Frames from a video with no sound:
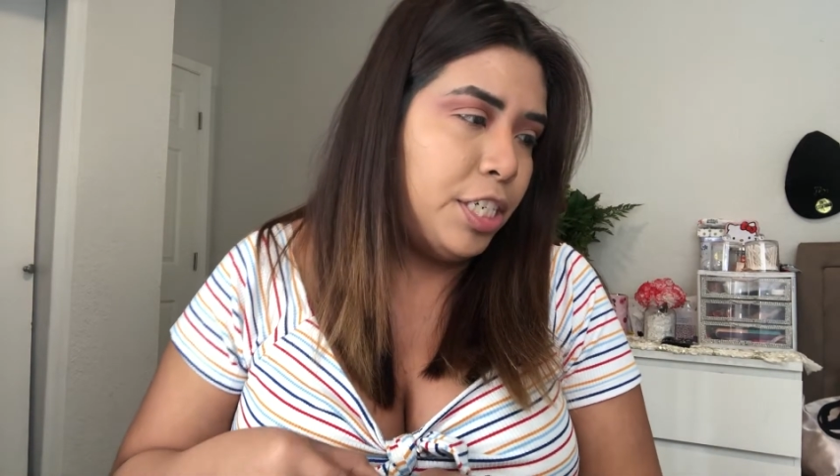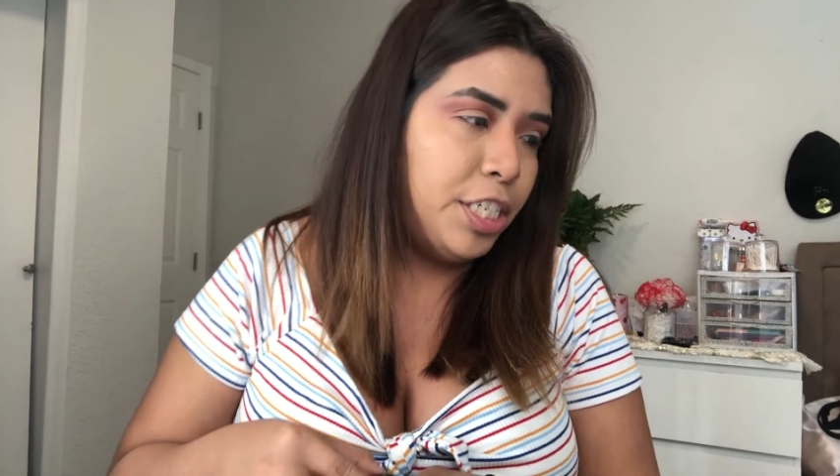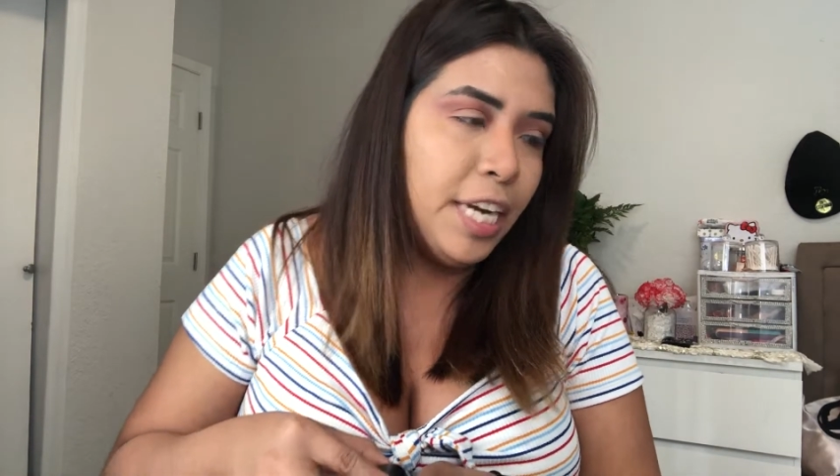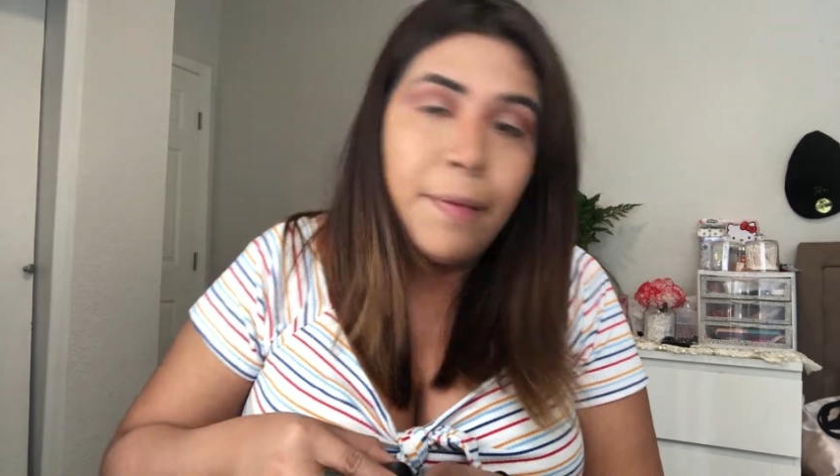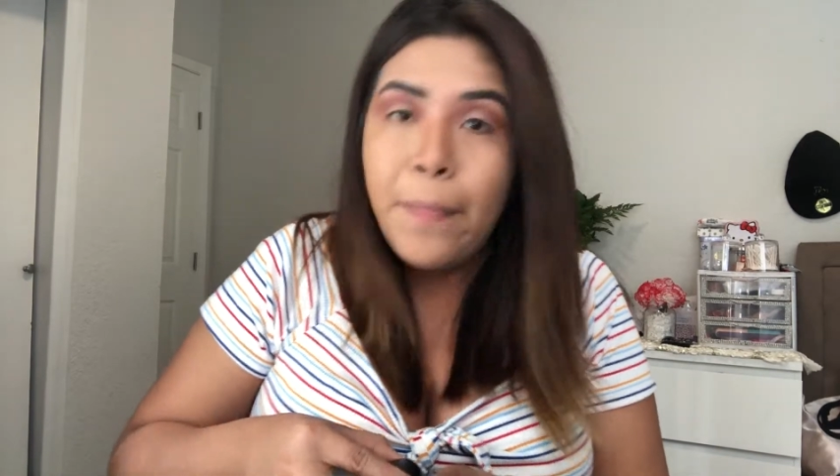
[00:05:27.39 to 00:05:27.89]

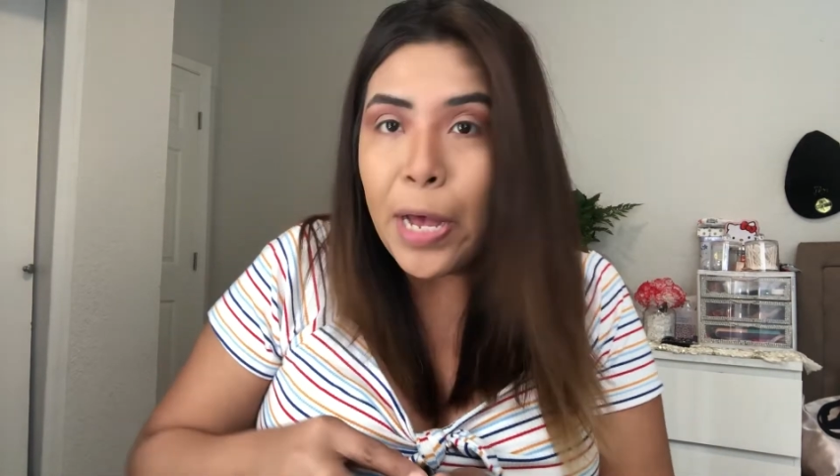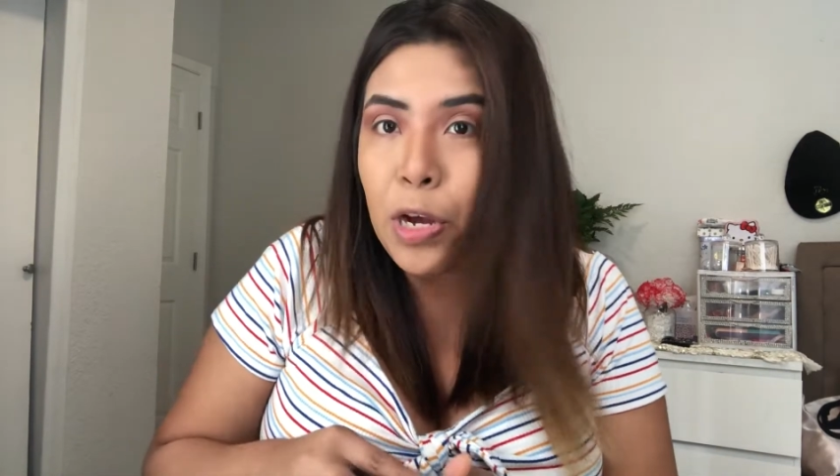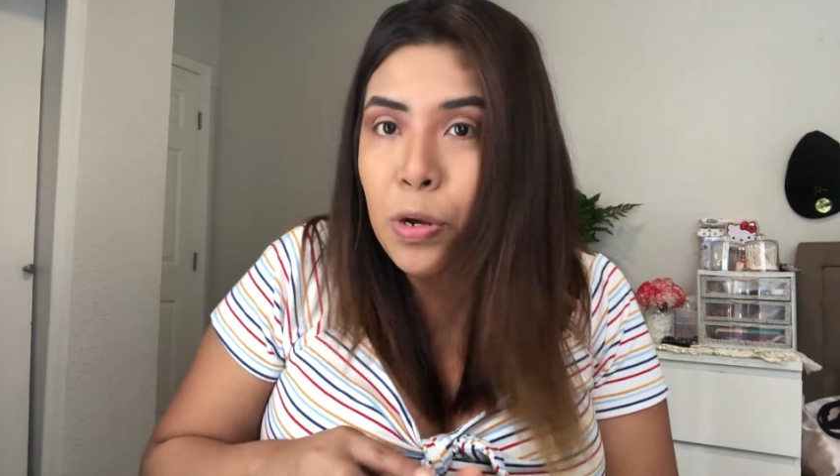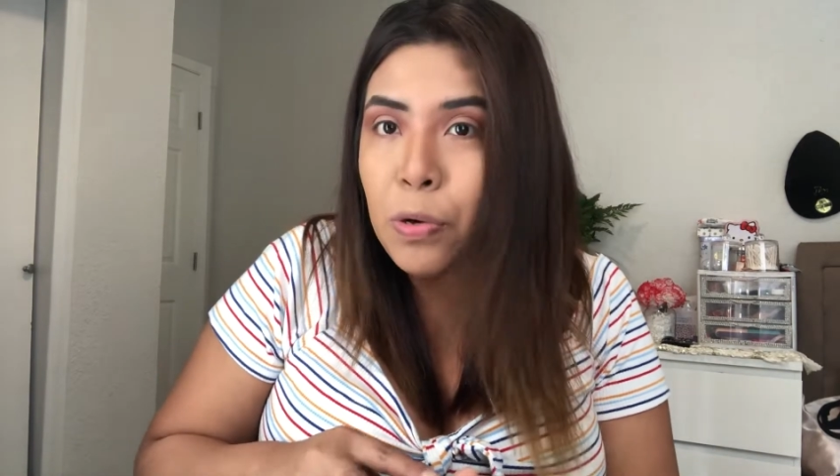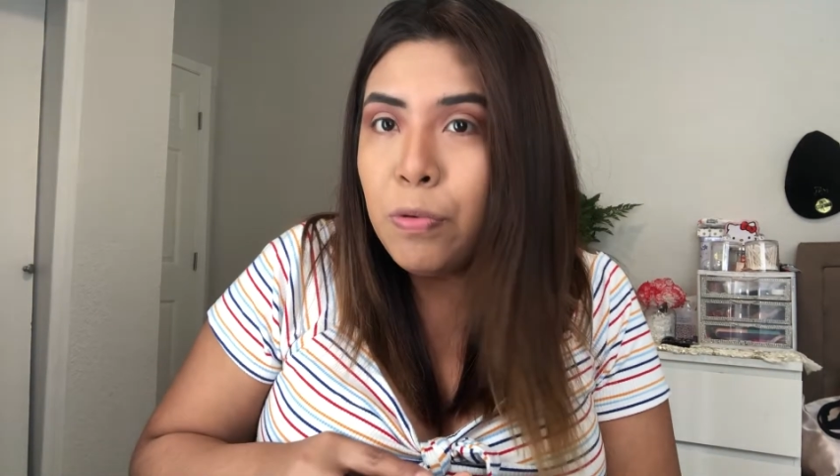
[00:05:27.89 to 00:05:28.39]

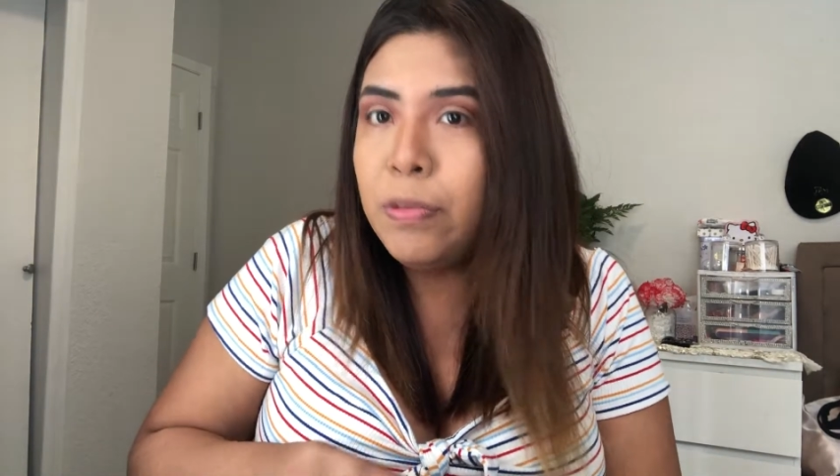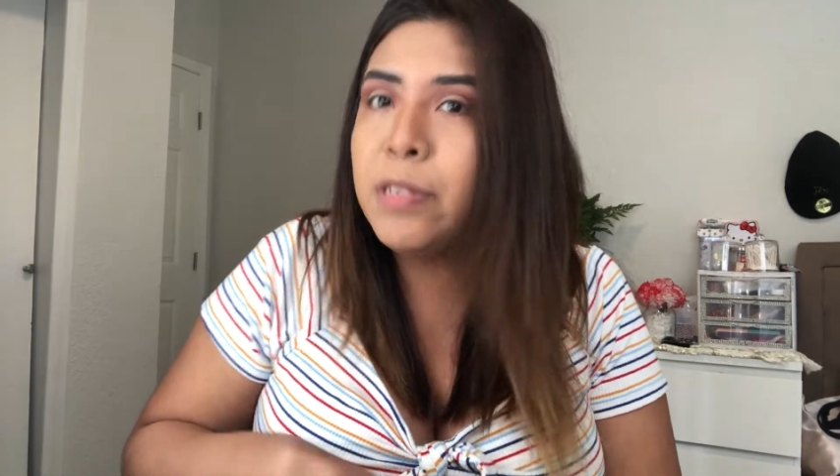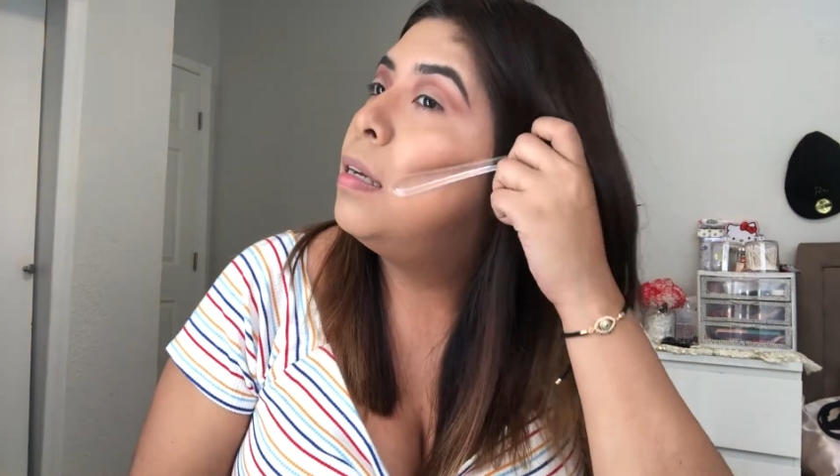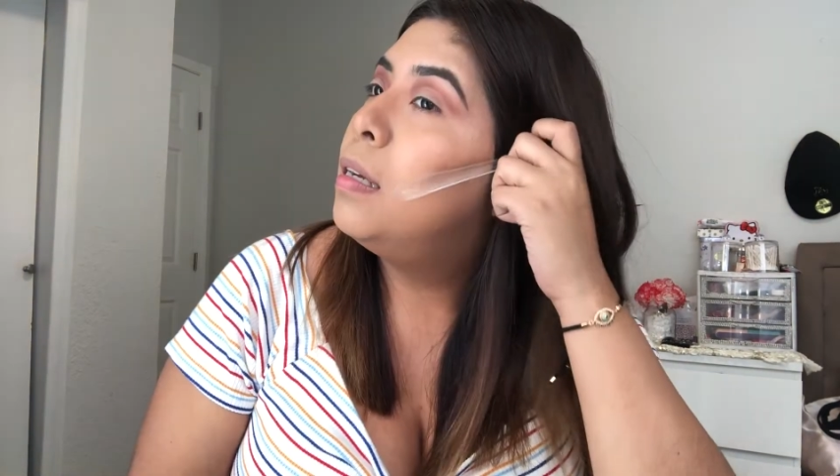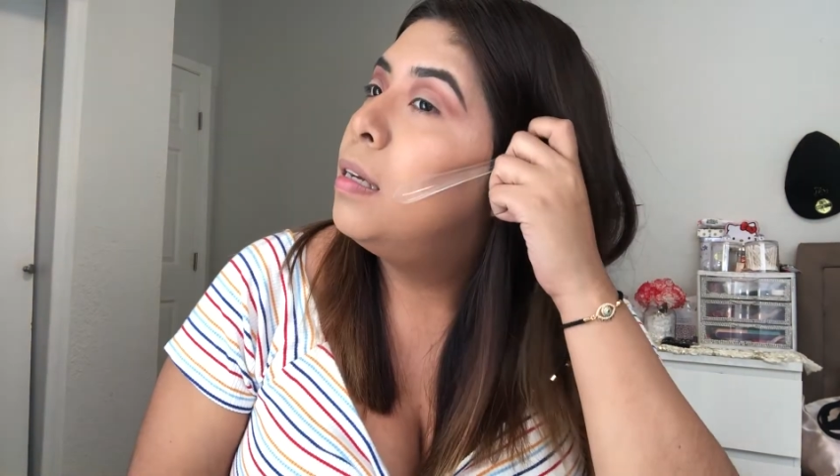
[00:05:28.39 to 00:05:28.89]
cheekbones.